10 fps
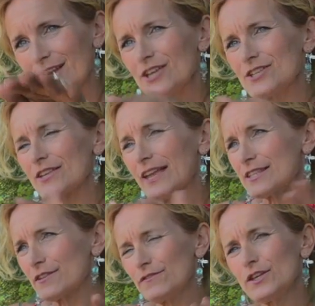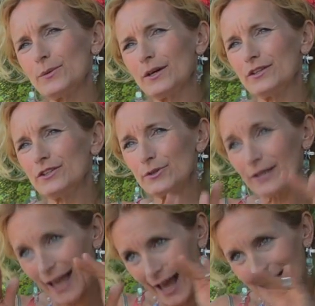so that as the viewer you can
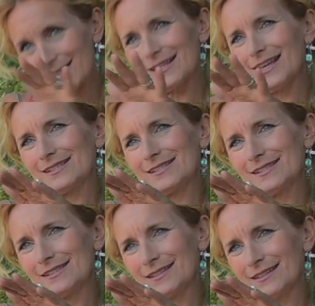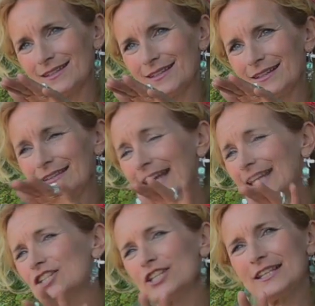access the
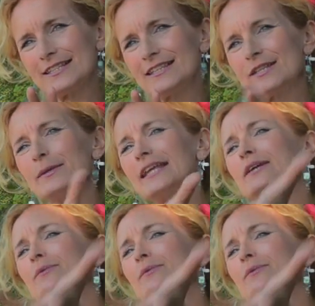energy that's in them and it can